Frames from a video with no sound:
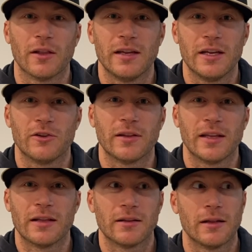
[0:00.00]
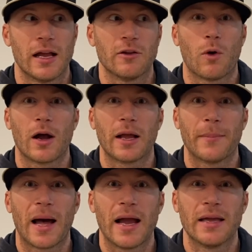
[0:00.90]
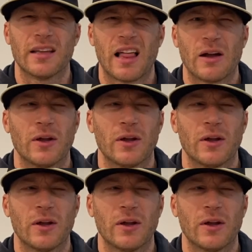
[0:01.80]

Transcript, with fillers: teacher at the end of the day is walking by and they're like,